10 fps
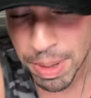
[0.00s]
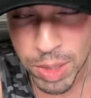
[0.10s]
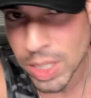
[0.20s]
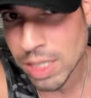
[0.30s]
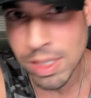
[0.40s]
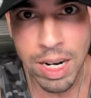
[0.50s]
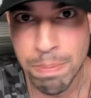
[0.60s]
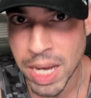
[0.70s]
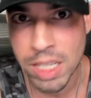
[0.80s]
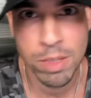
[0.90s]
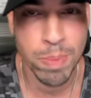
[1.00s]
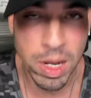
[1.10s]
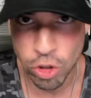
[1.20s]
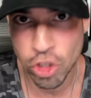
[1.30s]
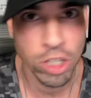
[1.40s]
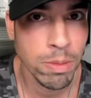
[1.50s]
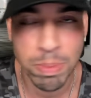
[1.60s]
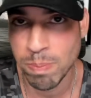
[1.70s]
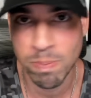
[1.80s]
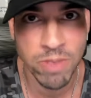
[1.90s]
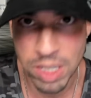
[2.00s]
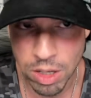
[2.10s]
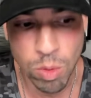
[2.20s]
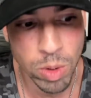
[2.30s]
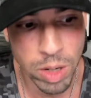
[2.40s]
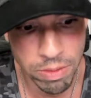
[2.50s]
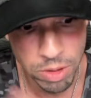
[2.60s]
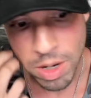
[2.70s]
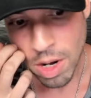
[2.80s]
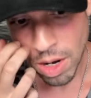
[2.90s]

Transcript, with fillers: By the way, this is not a paid sponsorship, video, whatever.